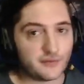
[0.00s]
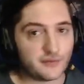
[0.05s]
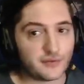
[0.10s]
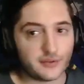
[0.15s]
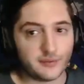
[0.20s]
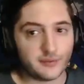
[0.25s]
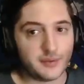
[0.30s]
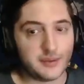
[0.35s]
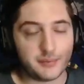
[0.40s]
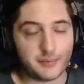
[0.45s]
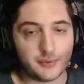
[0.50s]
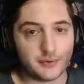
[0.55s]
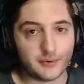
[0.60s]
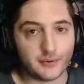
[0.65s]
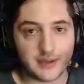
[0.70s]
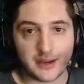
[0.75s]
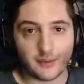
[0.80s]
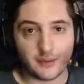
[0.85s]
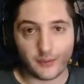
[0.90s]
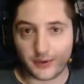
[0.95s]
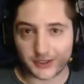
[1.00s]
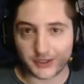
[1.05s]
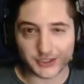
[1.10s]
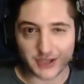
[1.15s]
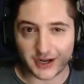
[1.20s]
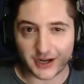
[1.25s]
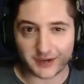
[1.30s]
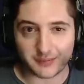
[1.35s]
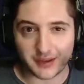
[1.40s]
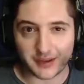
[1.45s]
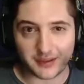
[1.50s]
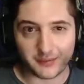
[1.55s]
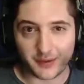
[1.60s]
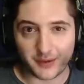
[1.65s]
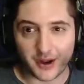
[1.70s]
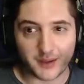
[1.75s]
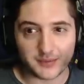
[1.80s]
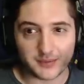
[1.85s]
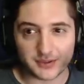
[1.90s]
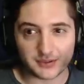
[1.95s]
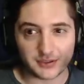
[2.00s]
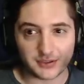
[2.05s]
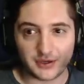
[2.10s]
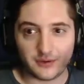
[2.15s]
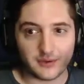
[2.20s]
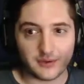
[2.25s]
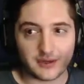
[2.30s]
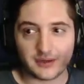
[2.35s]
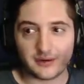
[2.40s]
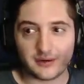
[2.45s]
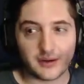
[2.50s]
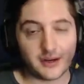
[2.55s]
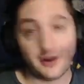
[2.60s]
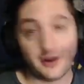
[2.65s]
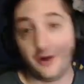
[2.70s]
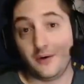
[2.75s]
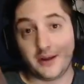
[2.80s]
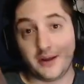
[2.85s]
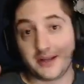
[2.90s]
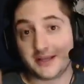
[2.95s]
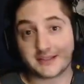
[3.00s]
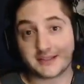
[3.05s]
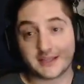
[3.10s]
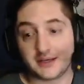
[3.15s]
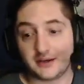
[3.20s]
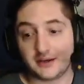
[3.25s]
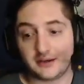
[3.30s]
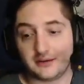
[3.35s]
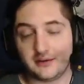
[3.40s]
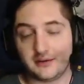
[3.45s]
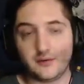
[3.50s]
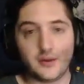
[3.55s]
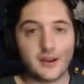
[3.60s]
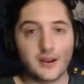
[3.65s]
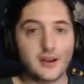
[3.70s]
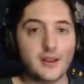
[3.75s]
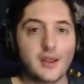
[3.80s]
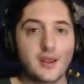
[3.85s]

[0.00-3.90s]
for the people who get one-shotted by the mobs or go in and they're like, oh, I guess I couldn't do it.